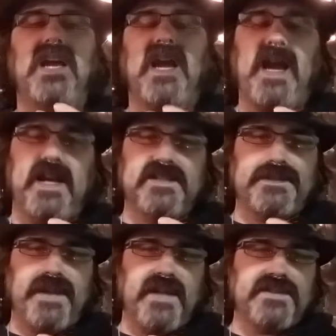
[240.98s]

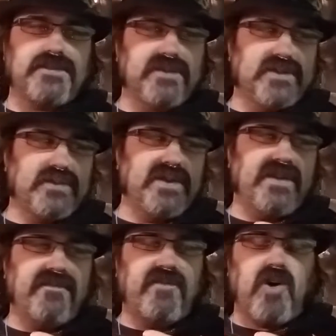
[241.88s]
aspects, which would
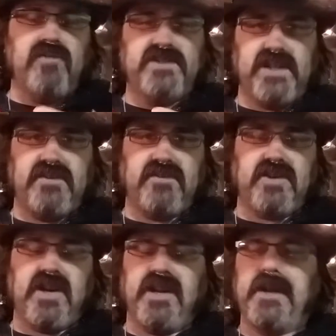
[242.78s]
involve genital
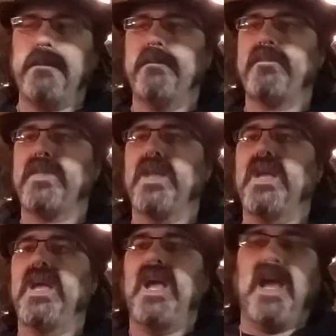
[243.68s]
cutting.
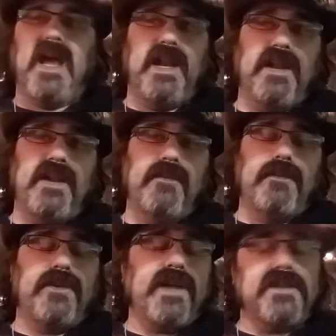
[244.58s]
And it even
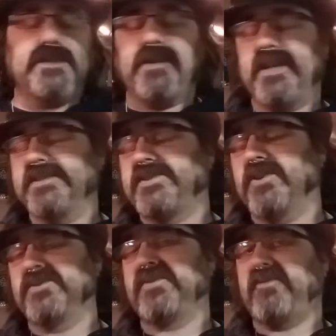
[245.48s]
protects them against
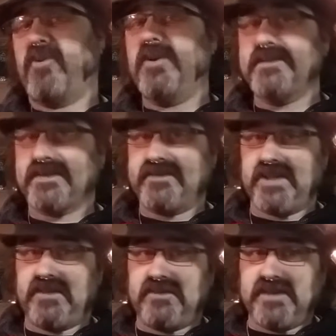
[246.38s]
those forms of
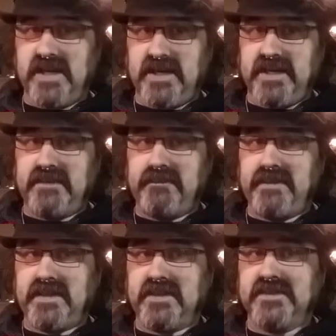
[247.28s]
genital cutting,
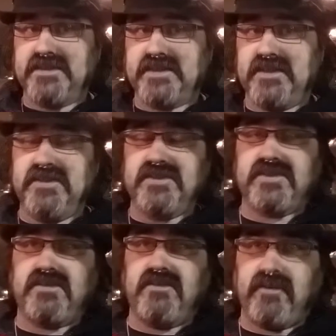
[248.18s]
because
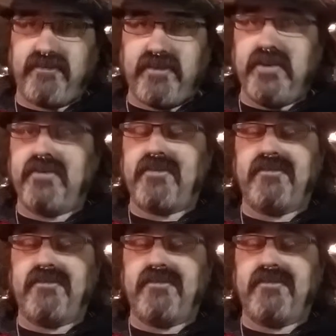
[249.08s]
there's a few different